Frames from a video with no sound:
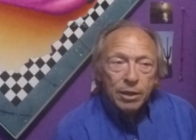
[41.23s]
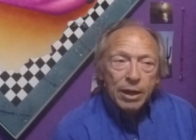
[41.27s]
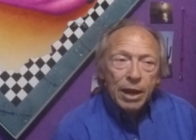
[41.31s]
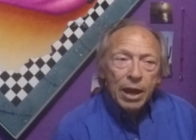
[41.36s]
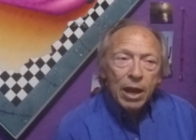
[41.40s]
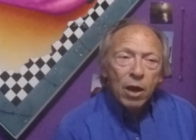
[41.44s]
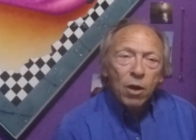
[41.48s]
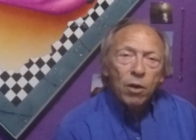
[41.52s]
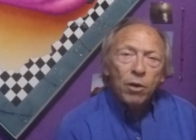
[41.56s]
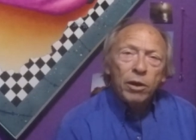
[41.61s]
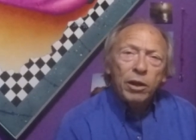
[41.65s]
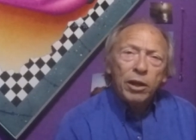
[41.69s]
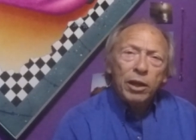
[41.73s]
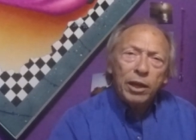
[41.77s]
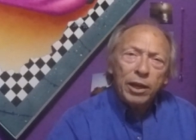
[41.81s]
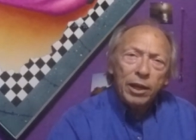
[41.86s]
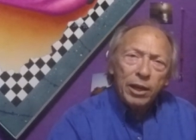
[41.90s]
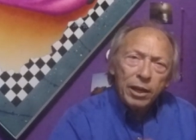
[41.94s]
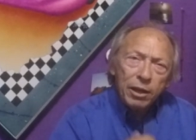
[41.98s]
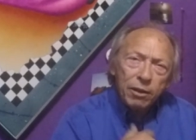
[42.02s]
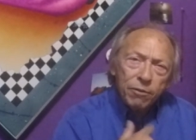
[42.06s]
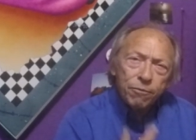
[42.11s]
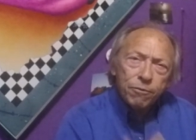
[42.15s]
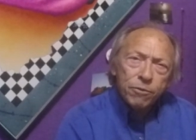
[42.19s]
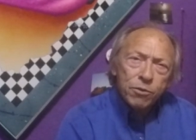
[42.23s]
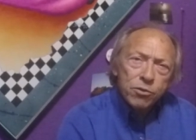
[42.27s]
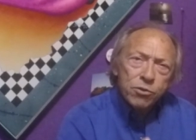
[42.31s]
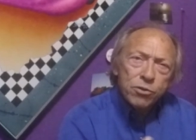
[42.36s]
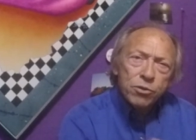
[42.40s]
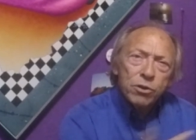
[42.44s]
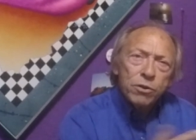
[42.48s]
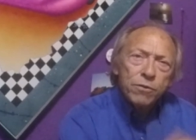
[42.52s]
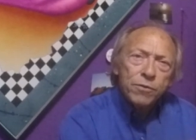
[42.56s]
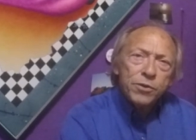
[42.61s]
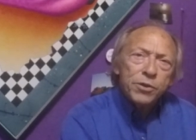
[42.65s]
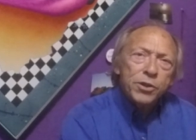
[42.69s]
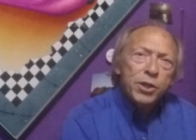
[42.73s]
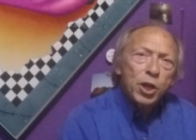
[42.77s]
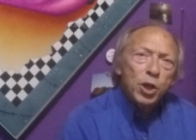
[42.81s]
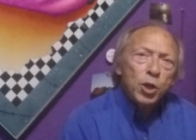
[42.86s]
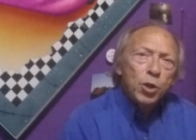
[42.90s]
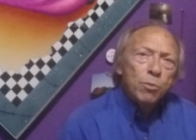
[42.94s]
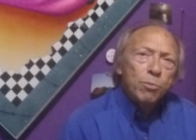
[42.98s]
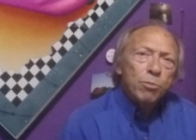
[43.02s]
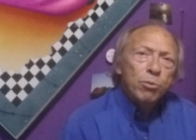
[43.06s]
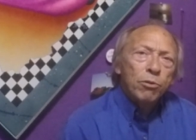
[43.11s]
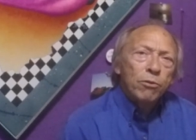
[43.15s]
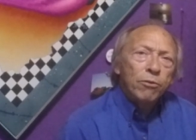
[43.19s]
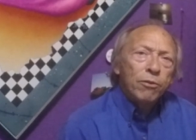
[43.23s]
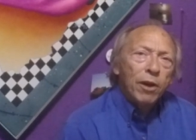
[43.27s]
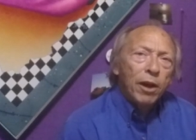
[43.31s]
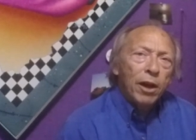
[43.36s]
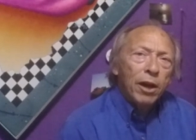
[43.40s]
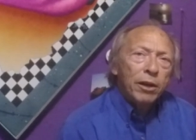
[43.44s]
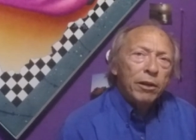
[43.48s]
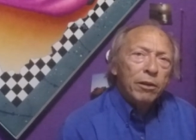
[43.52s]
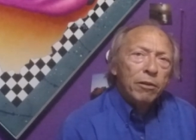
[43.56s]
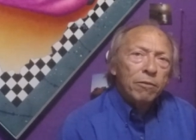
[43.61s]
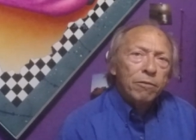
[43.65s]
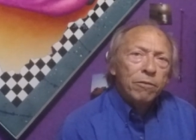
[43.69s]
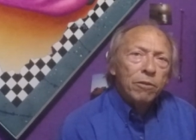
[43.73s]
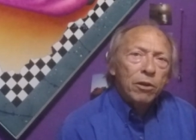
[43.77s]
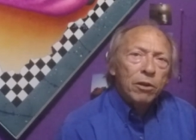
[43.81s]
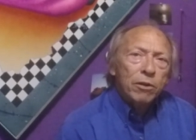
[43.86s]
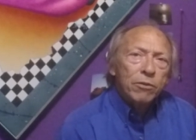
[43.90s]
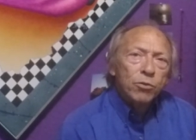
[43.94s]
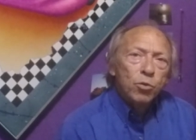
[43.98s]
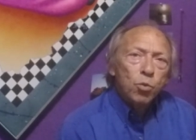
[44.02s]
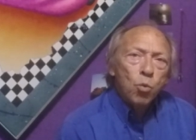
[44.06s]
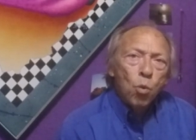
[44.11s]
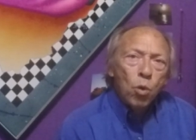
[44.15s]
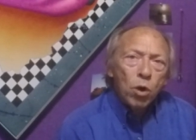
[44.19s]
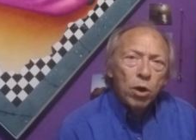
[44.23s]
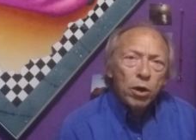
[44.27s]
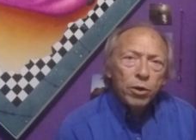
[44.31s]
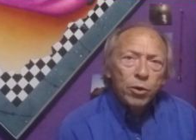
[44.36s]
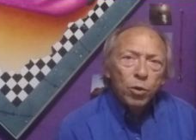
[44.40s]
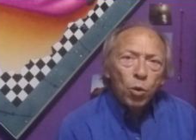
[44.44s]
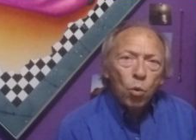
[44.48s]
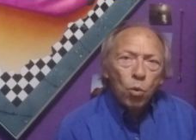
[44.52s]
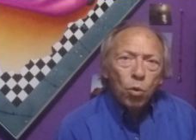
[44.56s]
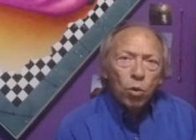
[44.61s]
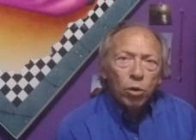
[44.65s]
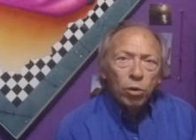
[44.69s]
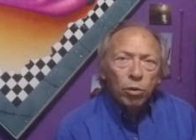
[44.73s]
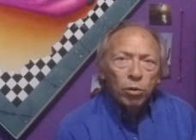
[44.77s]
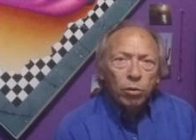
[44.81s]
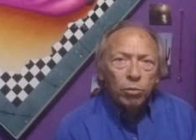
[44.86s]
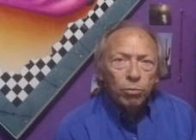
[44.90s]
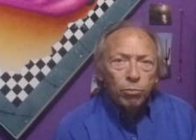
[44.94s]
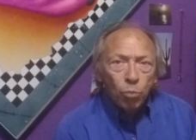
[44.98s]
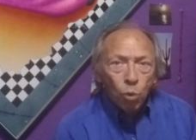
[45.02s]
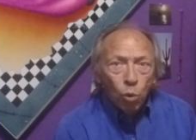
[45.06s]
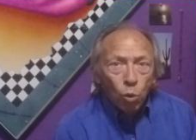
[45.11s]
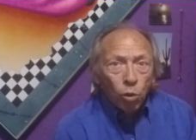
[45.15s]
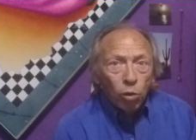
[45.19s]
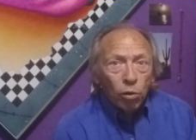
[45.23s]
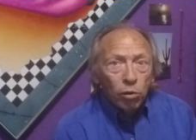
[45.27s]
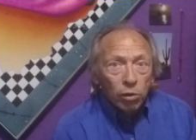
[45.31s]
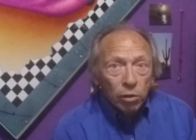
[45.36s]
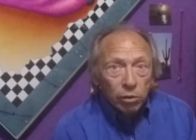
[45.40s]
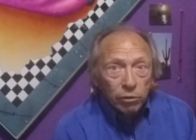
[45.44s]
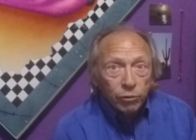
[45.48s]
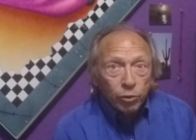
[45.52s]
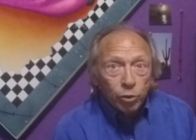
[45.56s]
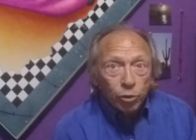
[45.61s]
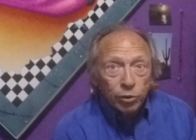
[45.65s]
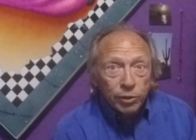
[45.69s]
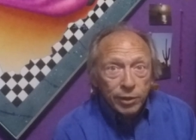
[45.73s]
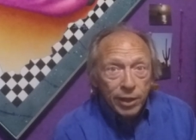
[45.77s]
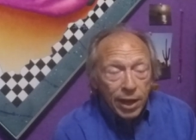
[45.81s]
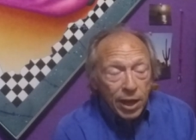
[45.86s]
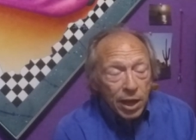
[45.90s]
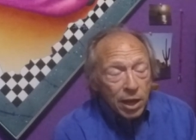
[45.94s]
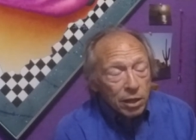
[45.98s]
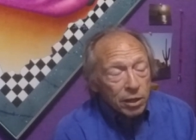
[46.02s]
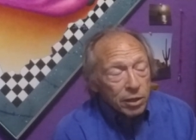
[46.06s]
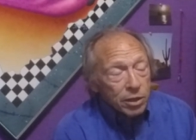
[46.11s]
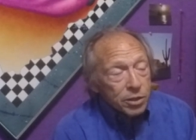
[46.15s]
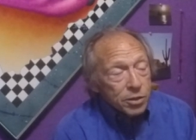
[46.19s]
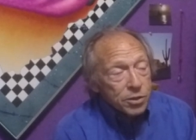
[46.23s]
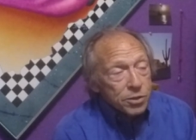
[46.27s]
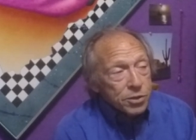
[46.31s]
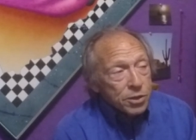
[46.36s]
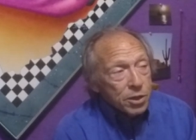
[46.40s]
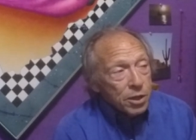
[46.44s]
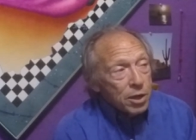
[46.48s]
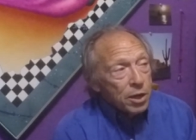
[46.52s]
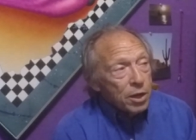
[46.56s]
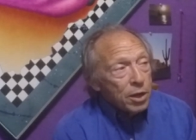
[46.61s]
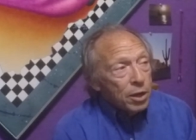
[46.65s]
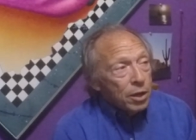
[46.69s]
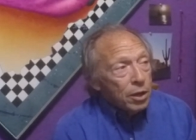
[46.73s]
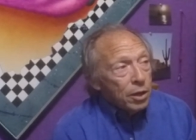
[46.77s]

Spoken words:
Now, if the service that you provide involves one or more of your talents,